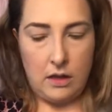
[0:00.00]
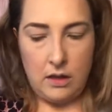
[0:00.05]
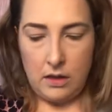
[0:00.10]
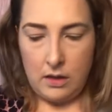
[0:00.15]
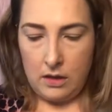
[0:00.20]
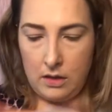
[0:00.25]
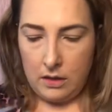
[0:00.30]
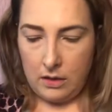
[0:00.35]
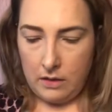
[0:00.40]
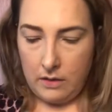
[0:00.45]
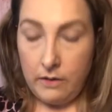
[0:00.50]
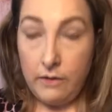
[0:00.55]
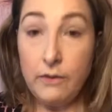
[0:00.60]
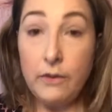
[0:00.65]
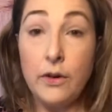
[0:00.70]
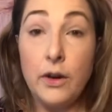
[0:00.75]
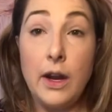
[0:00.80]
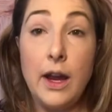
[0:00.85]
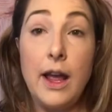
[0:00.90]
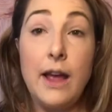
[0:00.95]

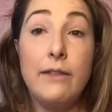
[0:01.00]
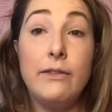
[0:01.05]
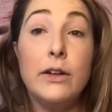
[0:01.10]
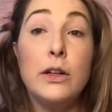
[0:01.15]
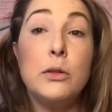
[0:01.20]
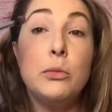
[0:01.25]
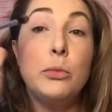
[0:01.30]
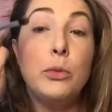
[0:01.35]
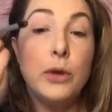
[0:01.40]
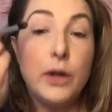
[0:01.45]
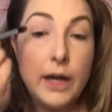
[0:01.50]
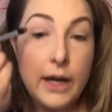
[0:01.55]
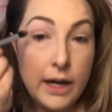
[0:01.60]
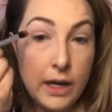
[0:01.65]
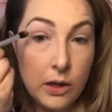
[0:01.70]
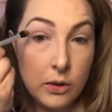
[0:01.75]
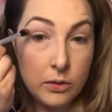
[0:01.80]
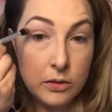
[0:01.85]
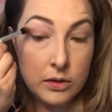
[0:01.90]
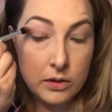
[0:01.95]
Forever
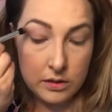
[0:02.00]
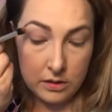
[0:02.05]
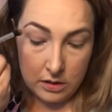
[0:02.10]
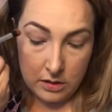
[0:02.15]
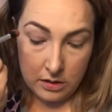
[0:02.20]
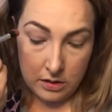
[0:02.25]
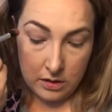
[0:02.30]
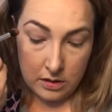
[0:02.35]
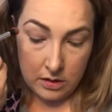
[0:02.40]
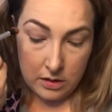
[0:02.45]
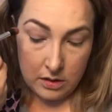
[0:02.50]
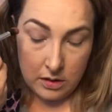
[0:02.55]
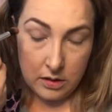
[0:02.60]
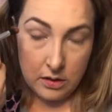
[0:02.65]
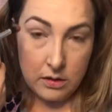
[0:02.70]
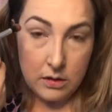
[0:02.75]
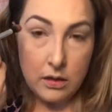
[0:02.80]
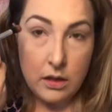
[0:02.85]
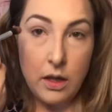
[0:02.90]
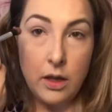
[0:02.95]
Brown.
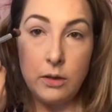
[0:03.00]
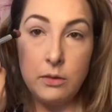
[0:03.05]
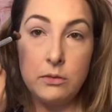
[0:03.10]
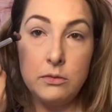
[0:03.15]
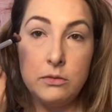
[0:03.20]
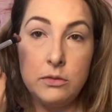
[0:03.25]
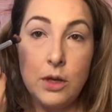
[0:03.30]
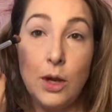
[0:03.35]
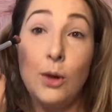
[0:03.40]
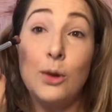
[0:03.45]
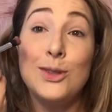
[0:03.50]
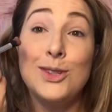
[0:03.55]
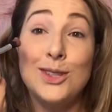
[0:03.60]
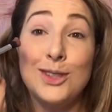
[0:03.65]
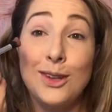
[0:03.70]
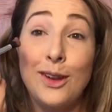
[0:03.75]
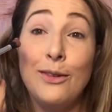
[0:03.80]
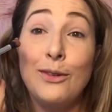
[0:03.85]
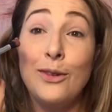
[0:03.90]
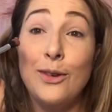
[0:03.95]
Oh, no, it's just
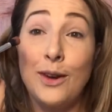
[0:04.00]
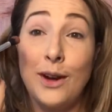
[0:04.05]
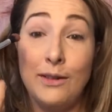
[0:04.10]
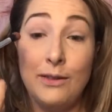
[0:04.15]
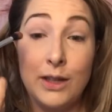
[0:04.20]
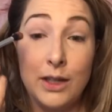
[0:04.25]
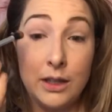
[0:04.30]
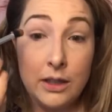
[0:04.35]
called Forever.